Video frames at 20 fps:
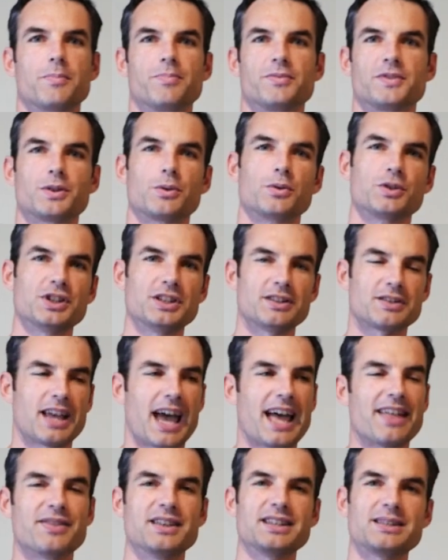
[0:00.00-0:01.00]
So we're just,
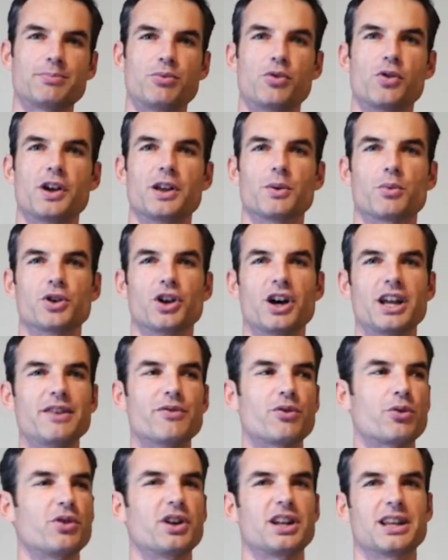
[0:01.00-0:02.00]
at this point, we're not
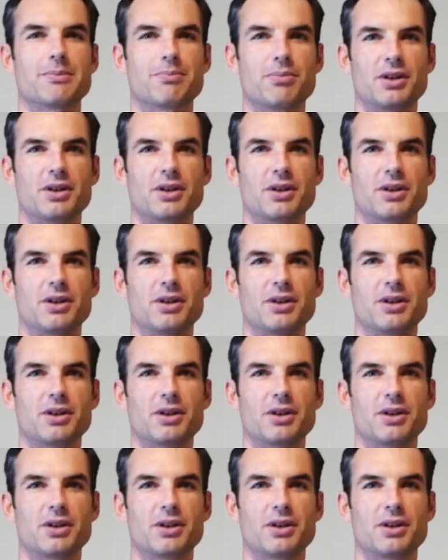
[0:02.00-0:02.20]
even really